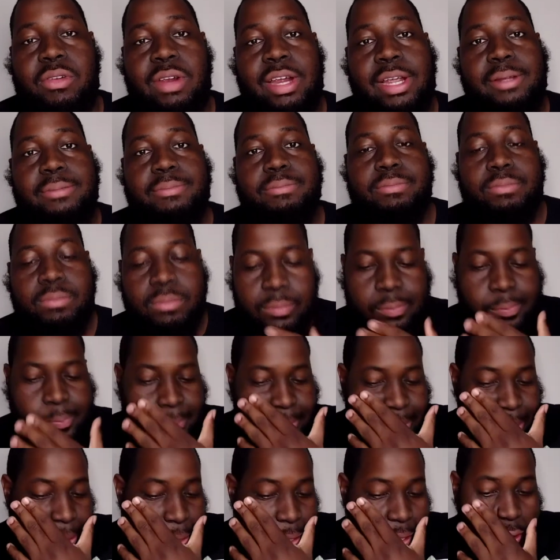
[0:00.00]
All right.
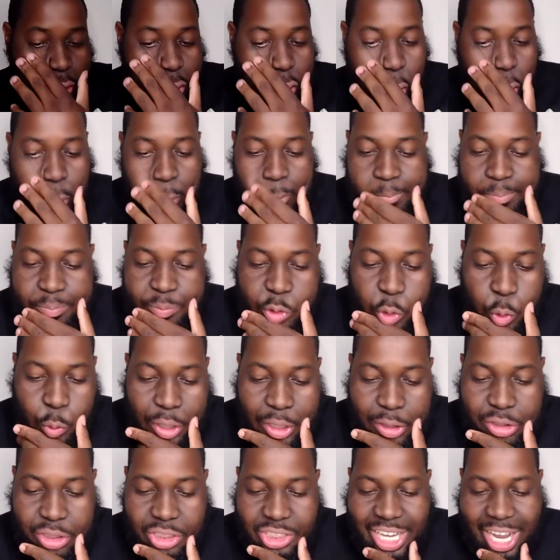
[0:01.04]
All right. So who
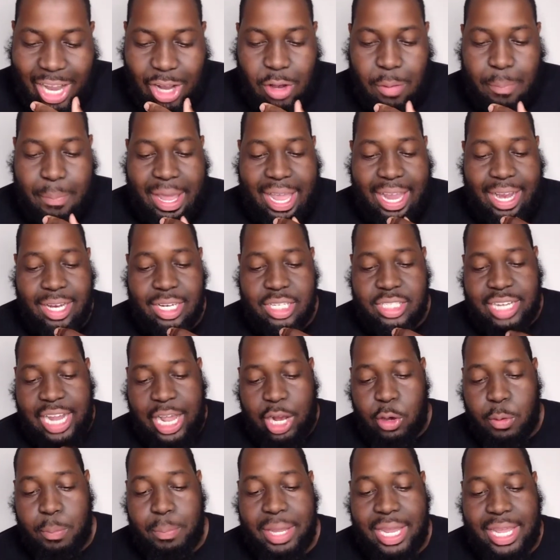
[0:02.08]
else? Tyler Bat
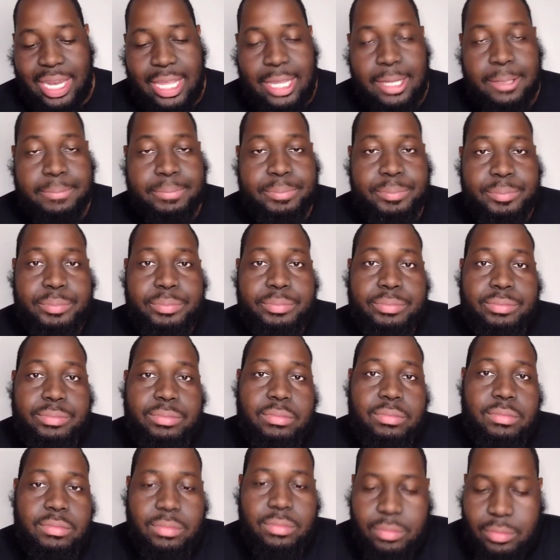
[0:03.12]
Tyler Beatty.
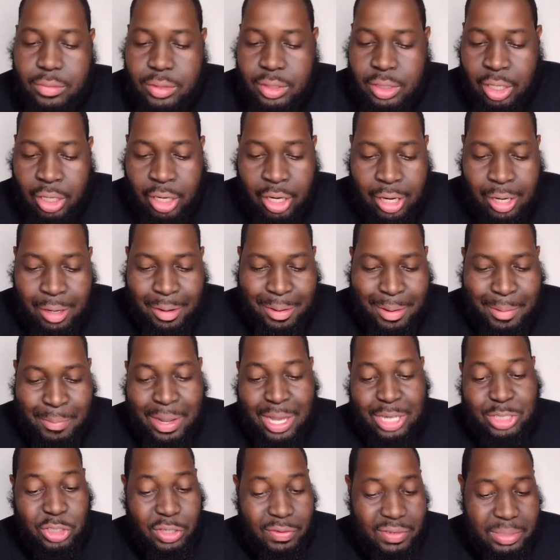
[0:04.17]
Uh, I'm
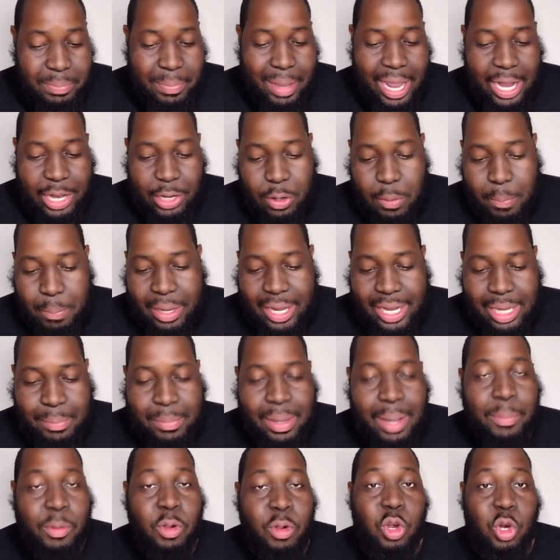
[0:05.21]
not sure if it's Batty or Beatty,
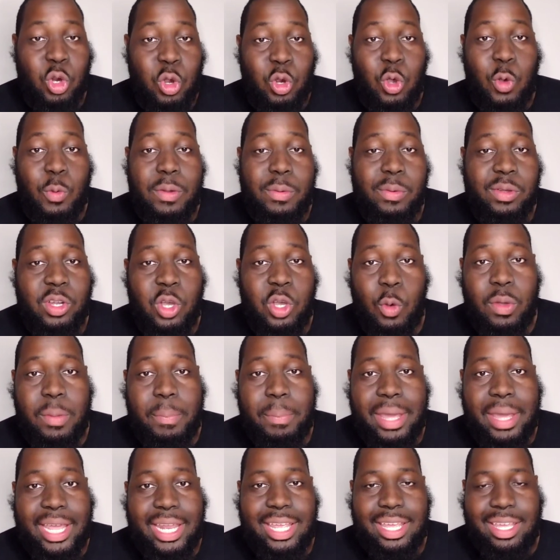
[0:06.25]
but I'm going to go go with, go
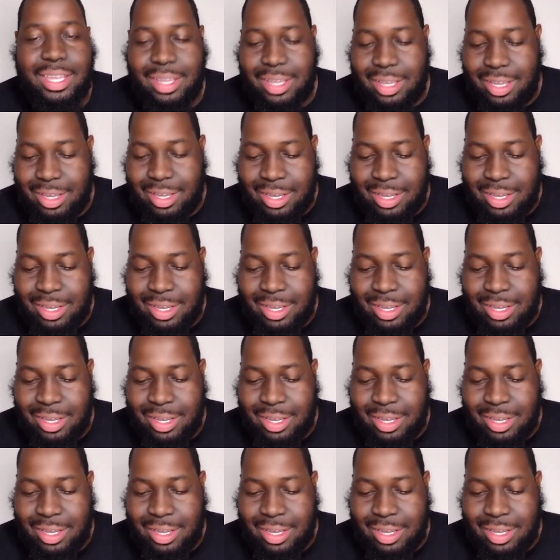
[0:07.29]
with Beatty.